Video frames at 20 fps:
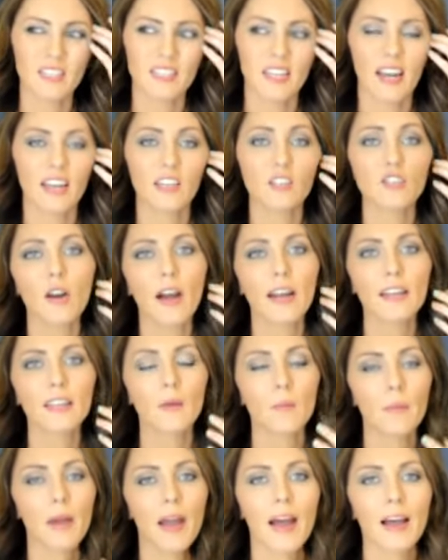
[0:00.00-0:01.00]
that I tried in the
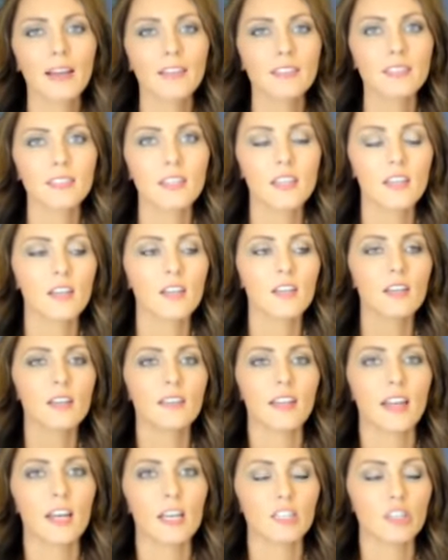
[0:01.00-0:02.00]
past
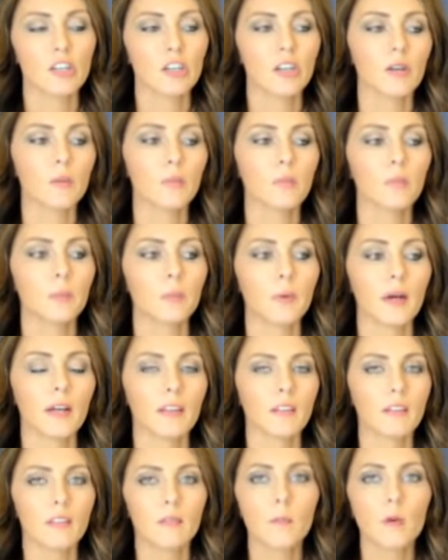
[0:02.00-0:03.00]
that I took, but
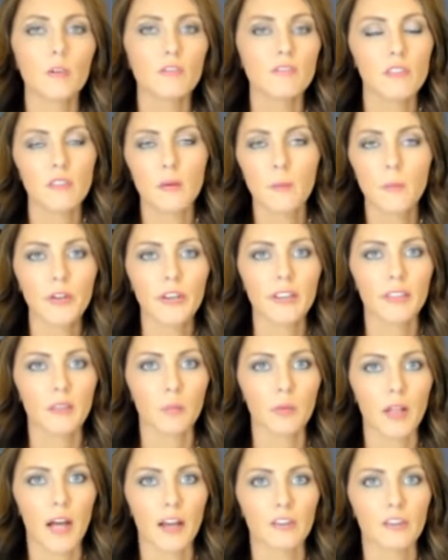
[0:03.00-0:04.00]
most of them are in the
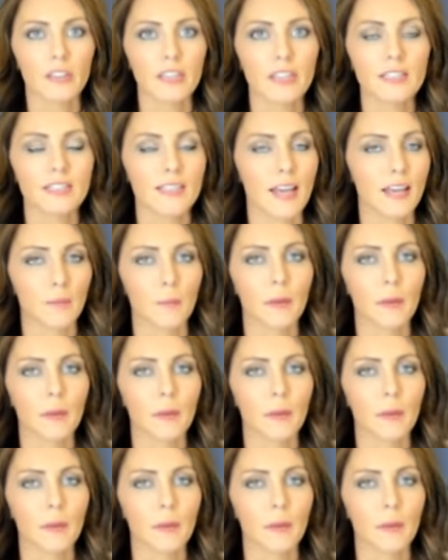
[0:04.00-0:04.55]
Bladder Ease, like